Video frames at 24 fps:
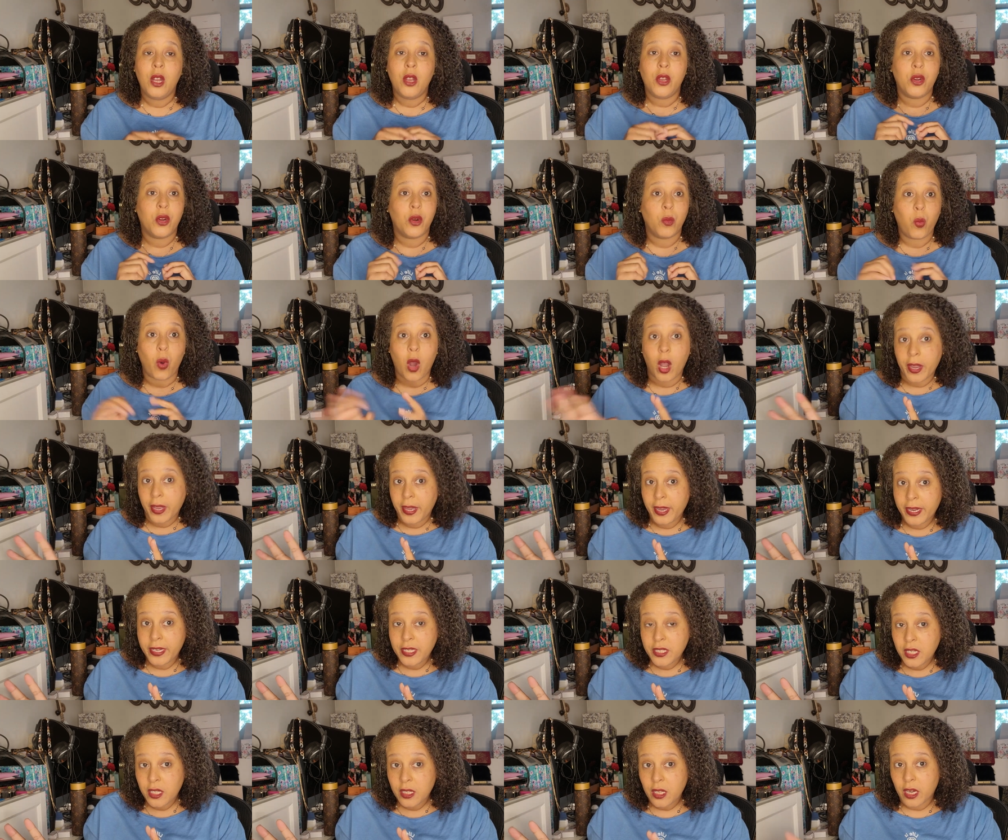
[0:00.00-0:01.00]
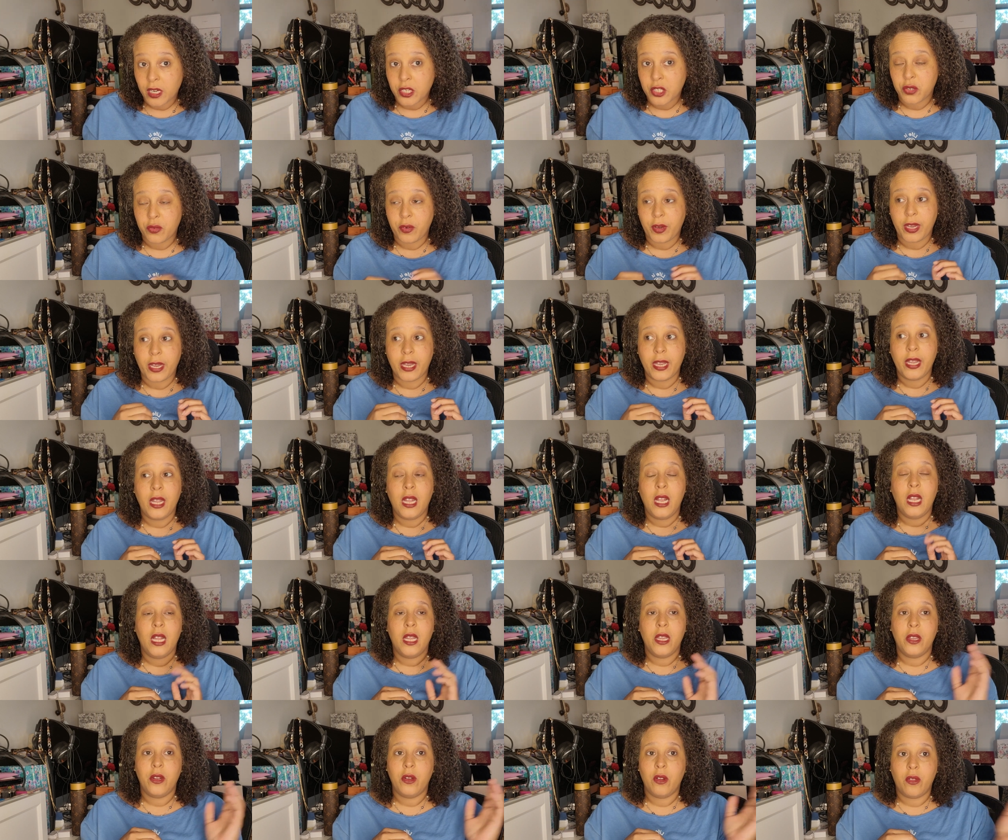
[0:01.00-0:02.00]
You're walking into luxury.
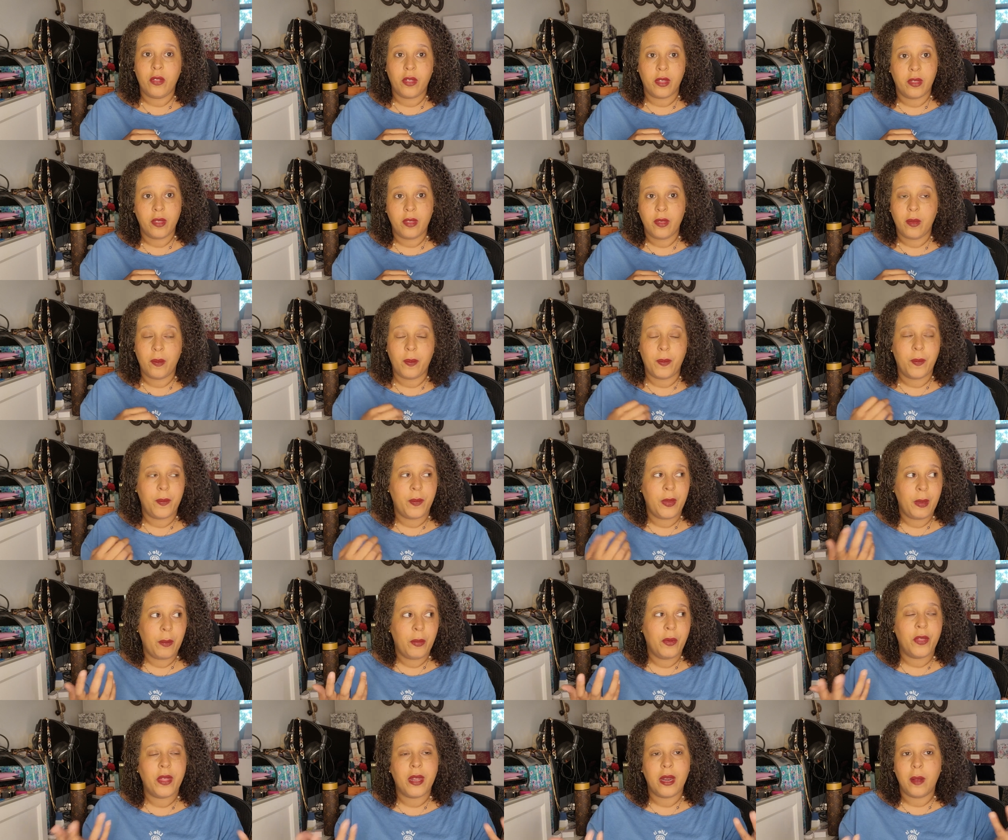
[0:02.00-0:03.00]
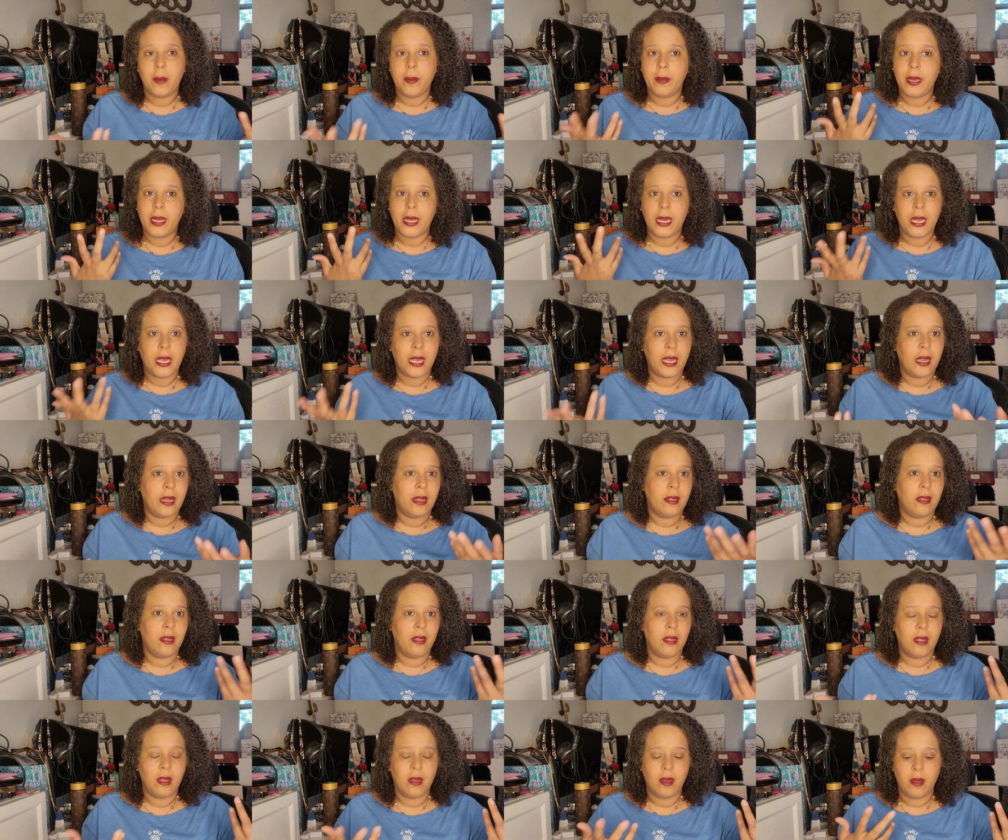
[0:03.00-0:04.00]
You know, the, the people that I'm meeting
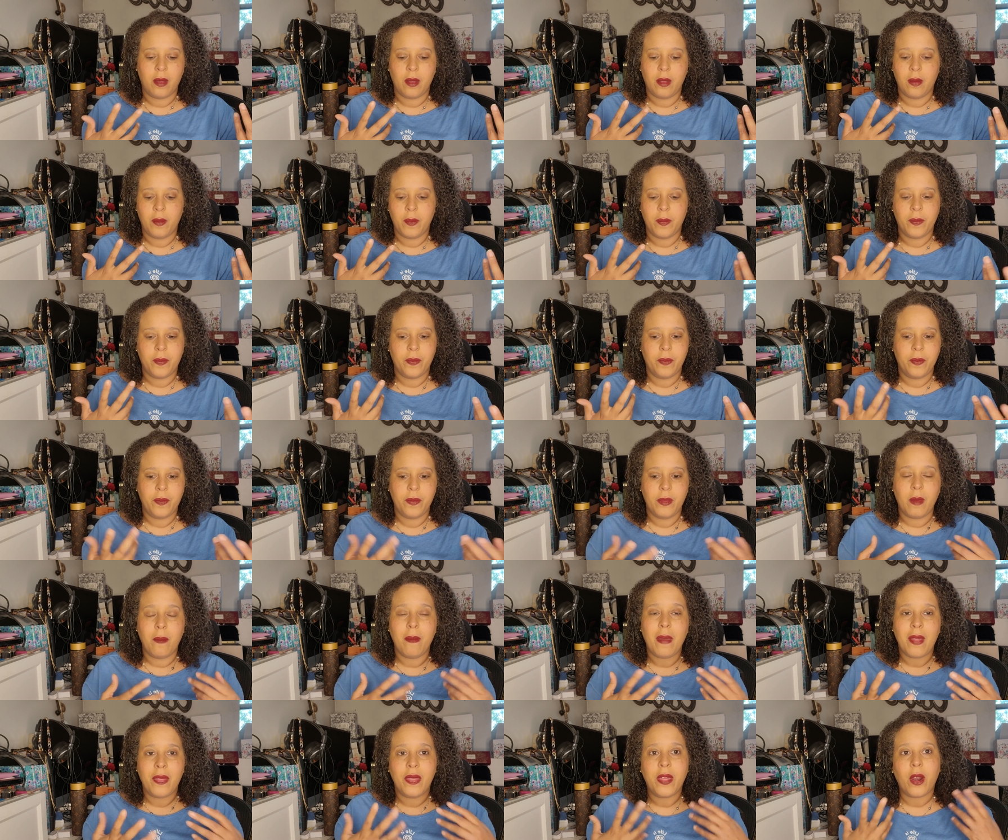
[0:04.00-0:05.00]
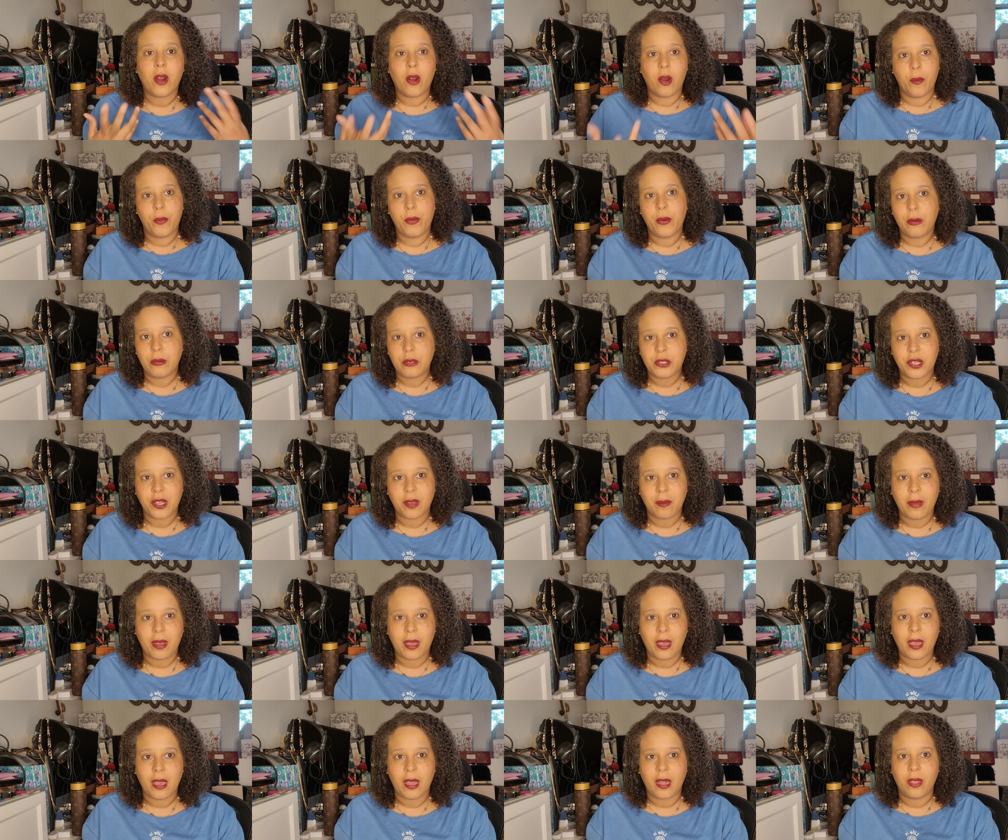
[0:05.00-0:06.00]
and the, the men that are approaching
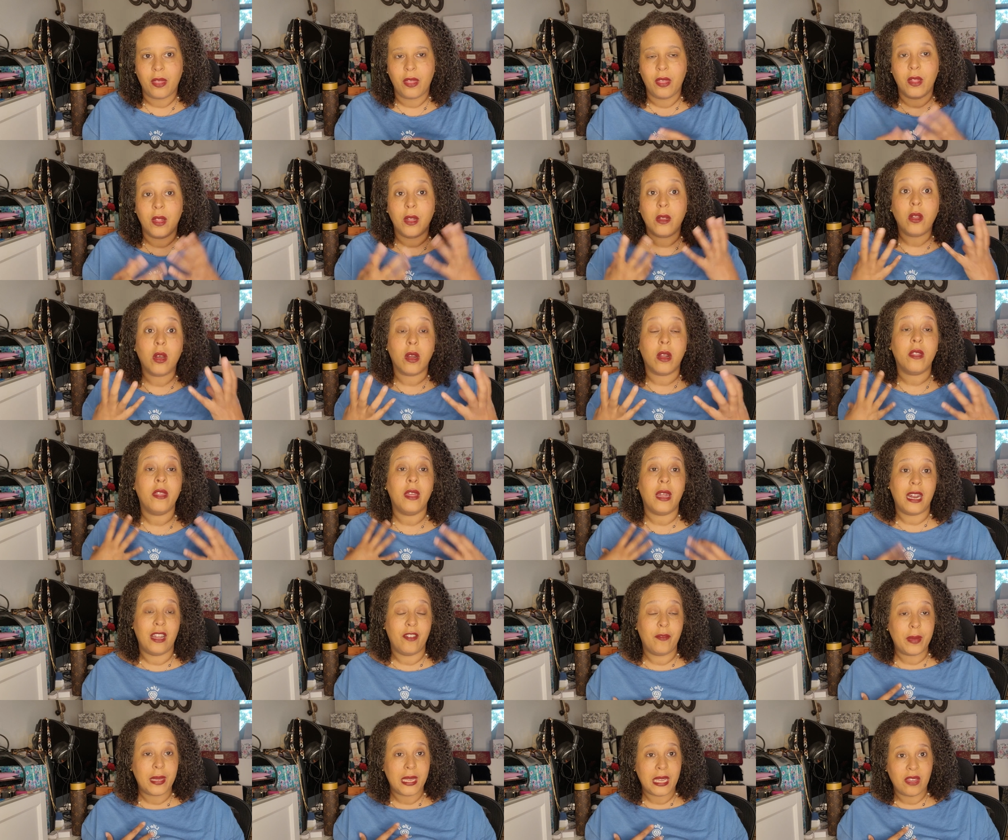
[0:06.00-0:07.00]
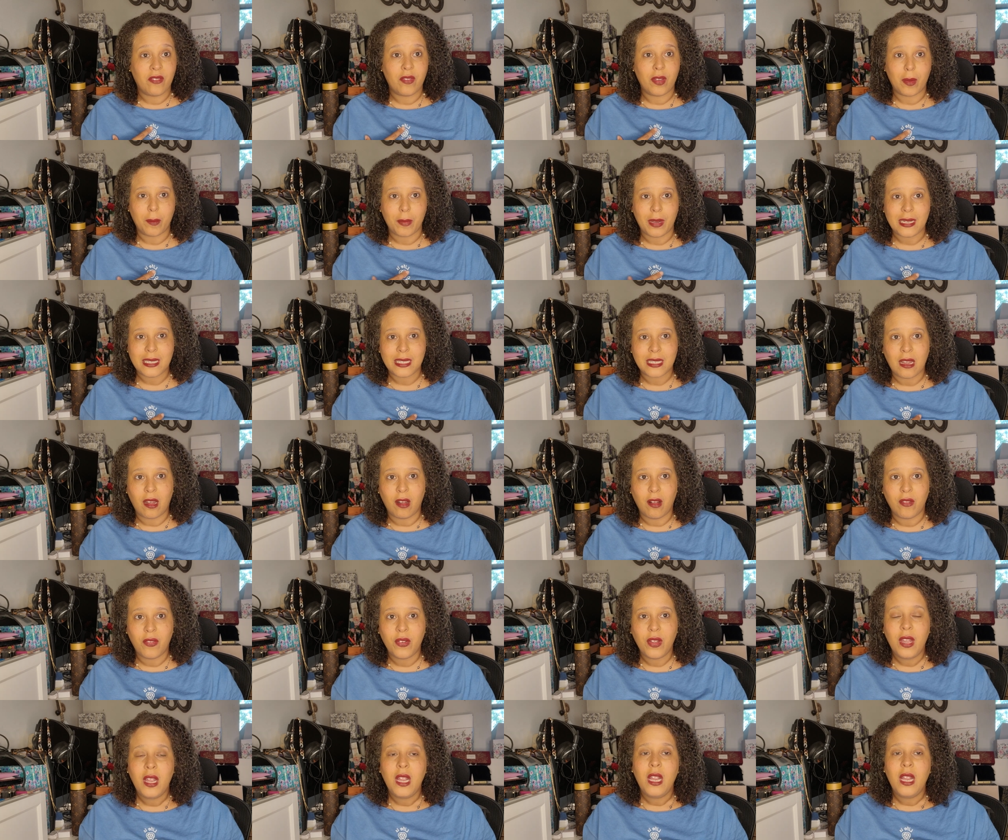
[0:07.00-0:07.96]
me and the look that I've been giving myself